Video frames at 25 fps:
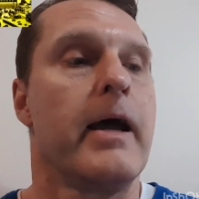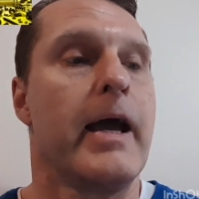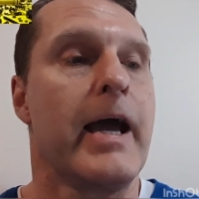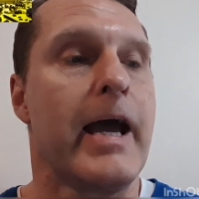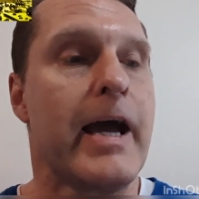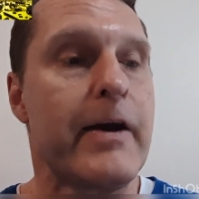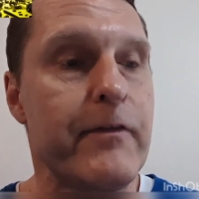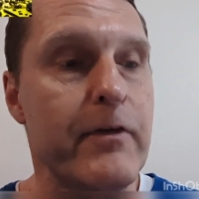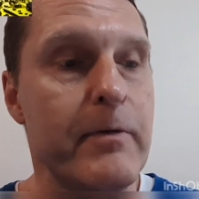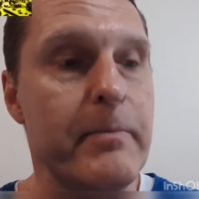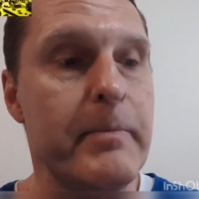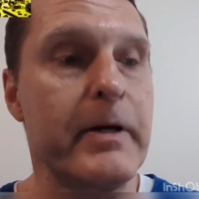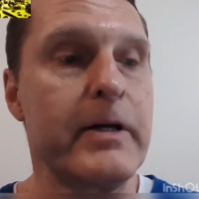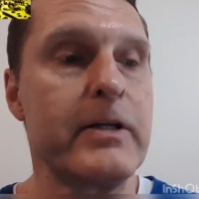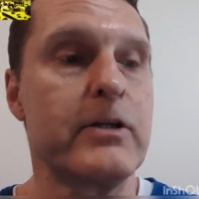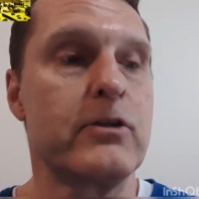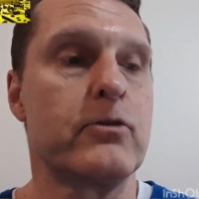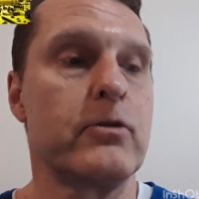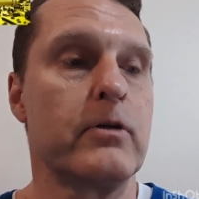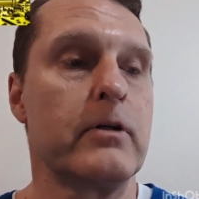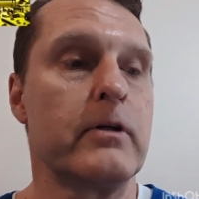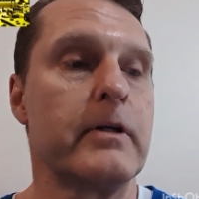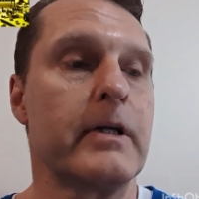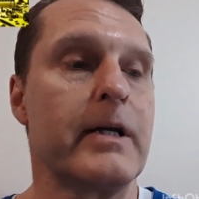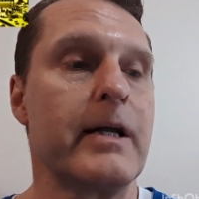Everybody's
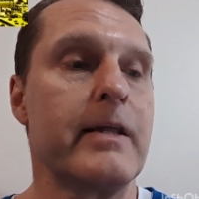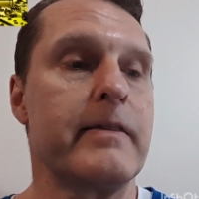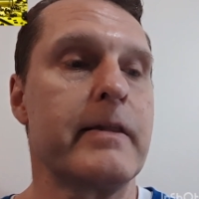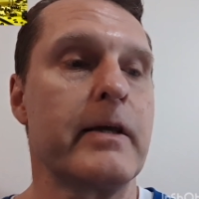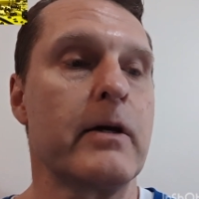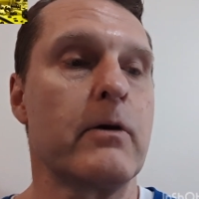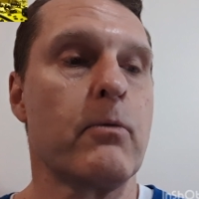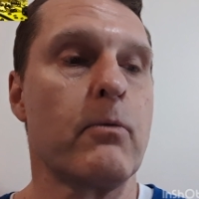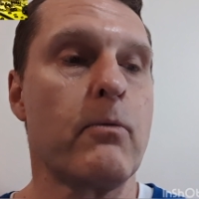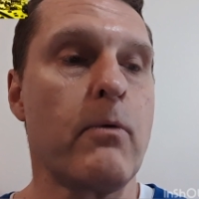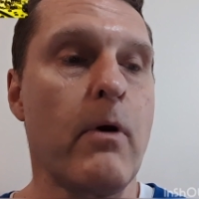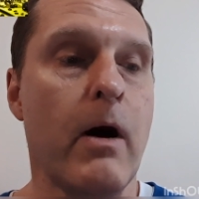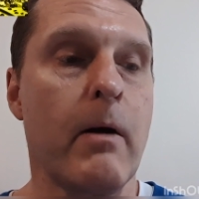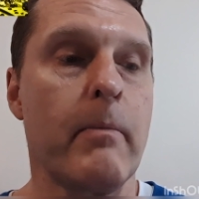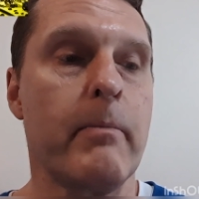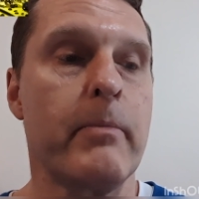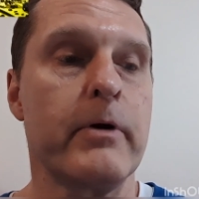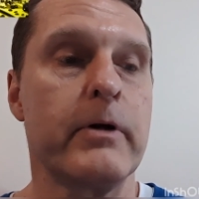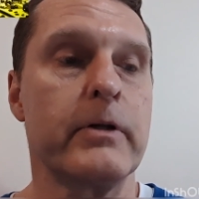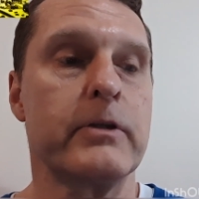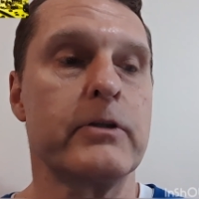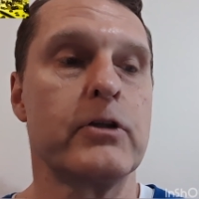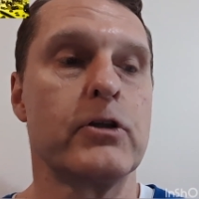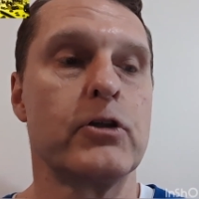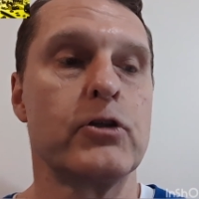doing good. I think
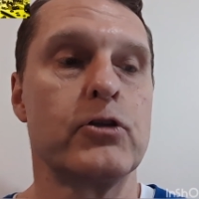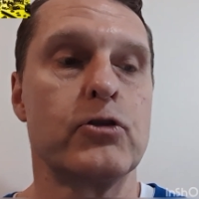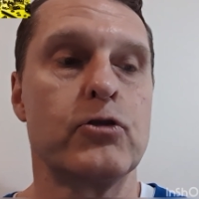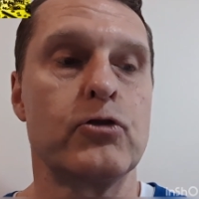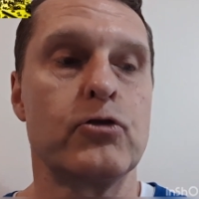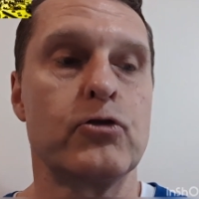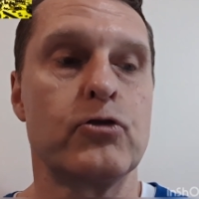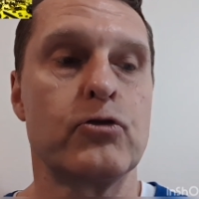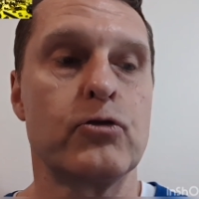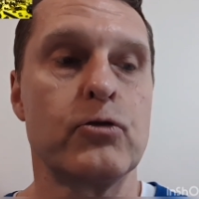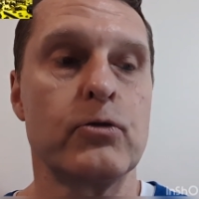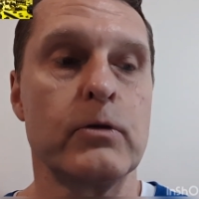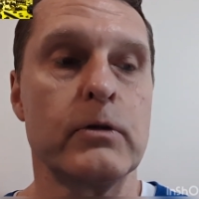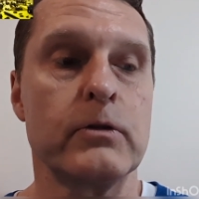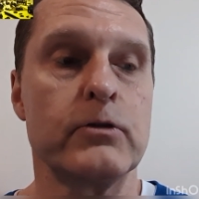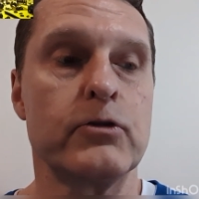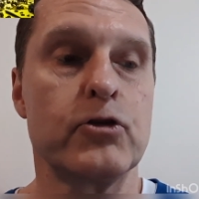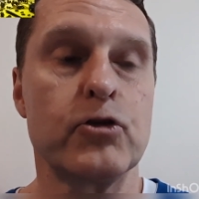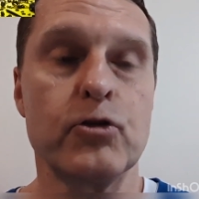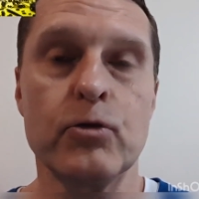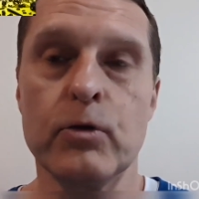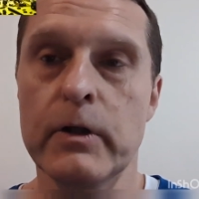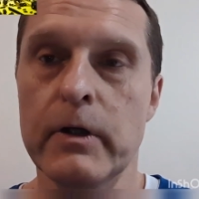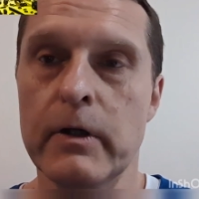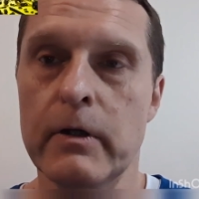Robert
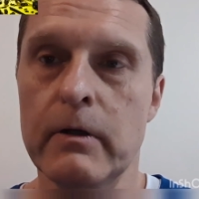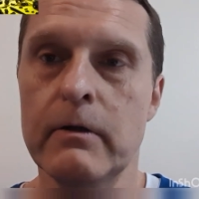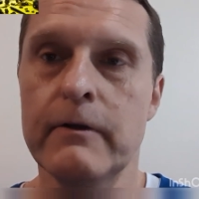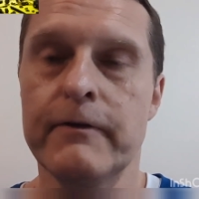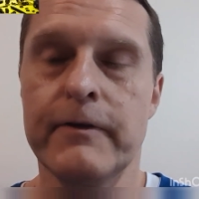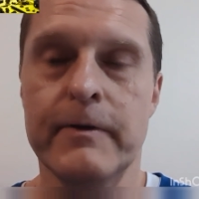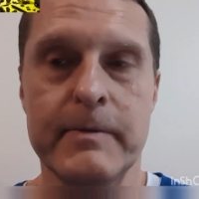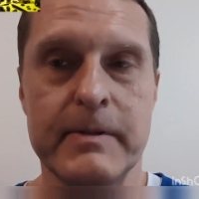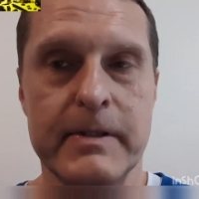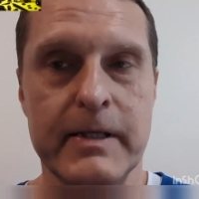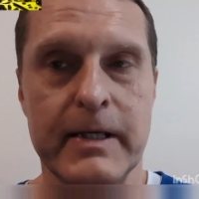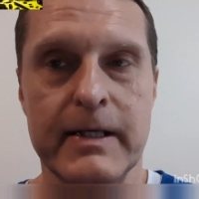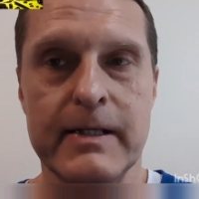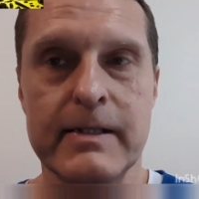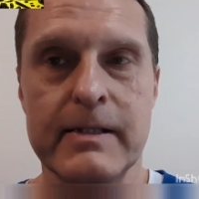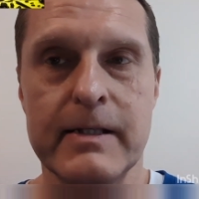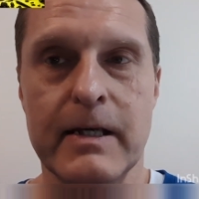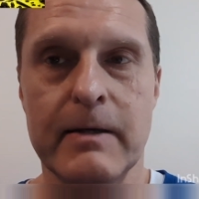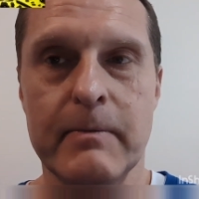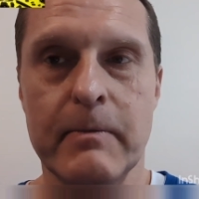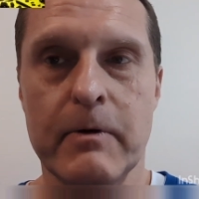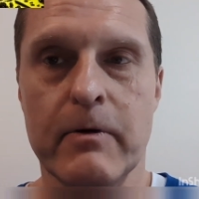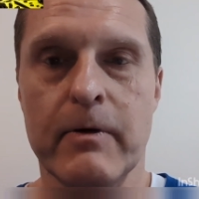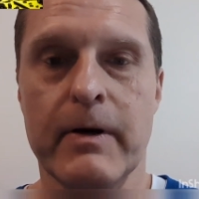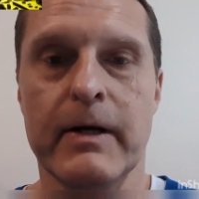Trujillo, if I'm saying his
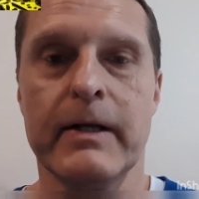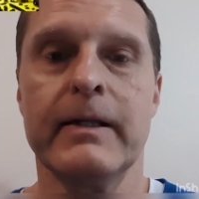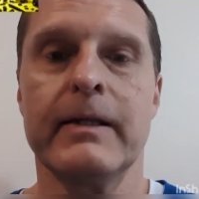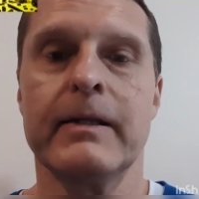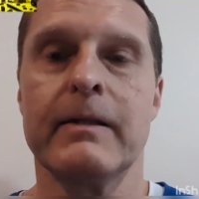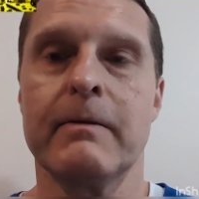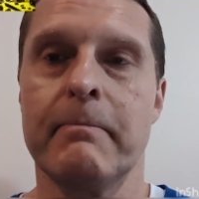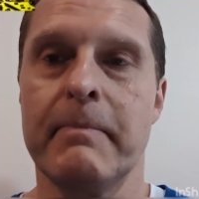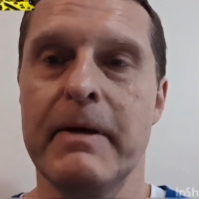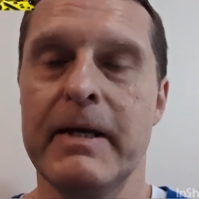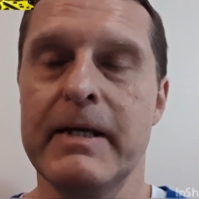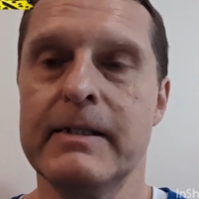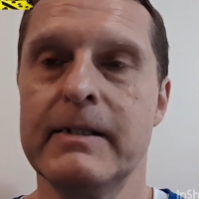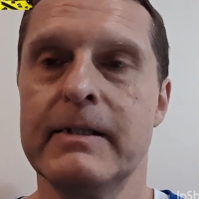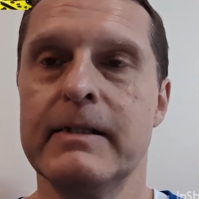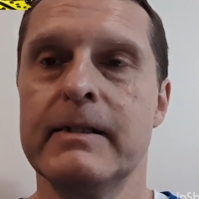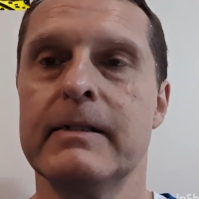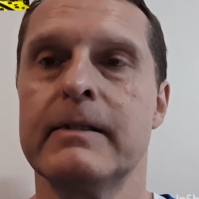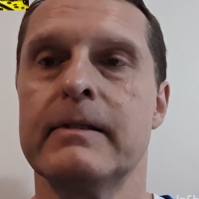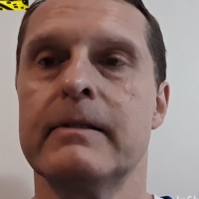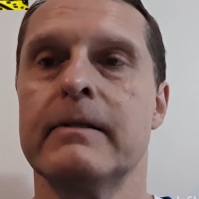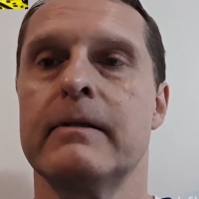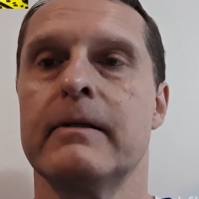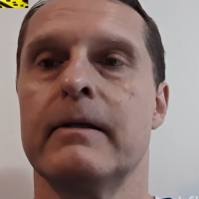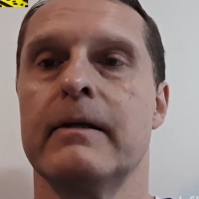name correctly, the
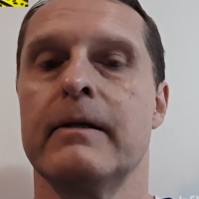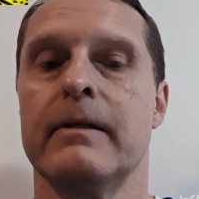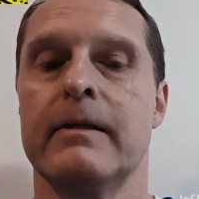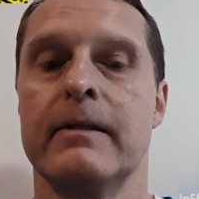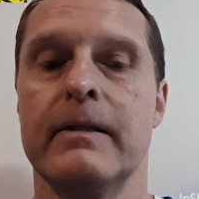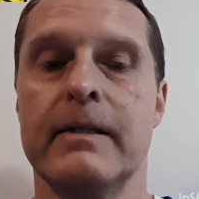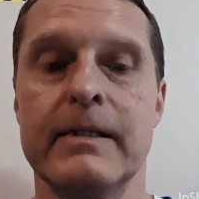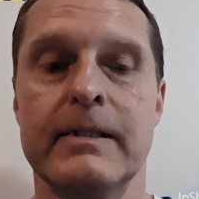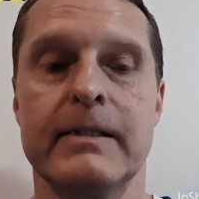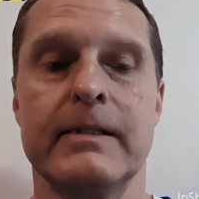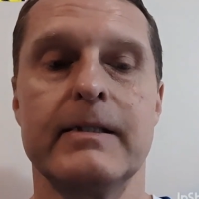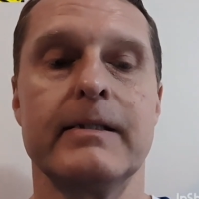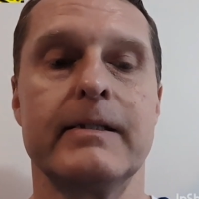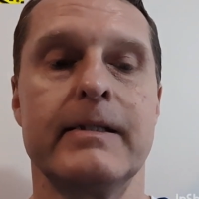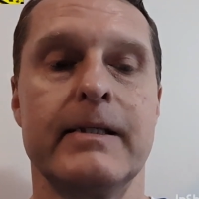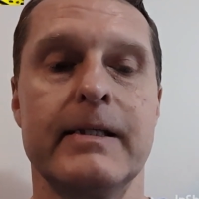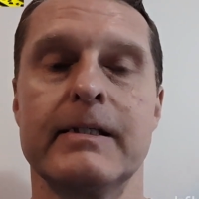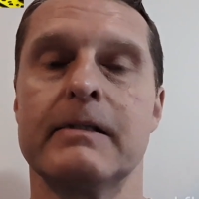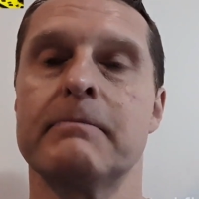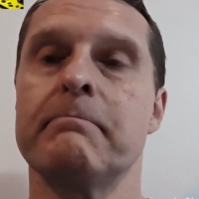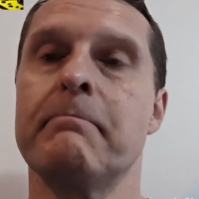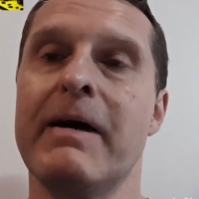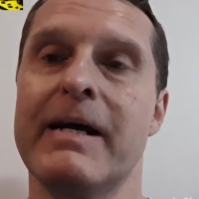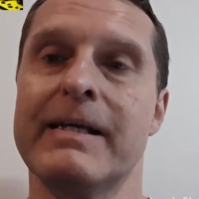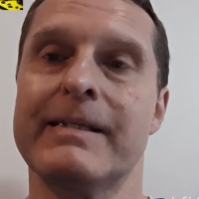bassist, this is
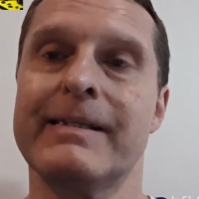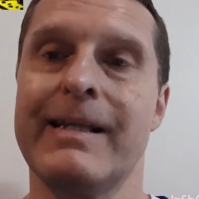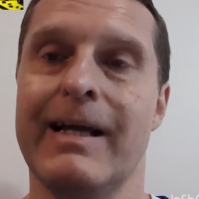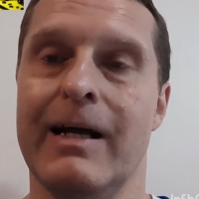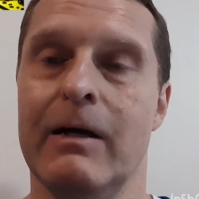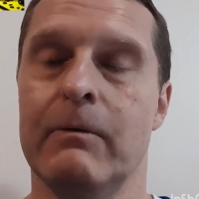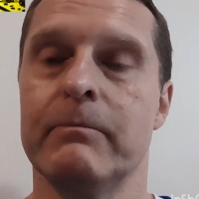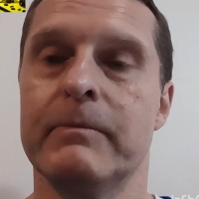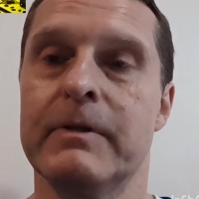his best album.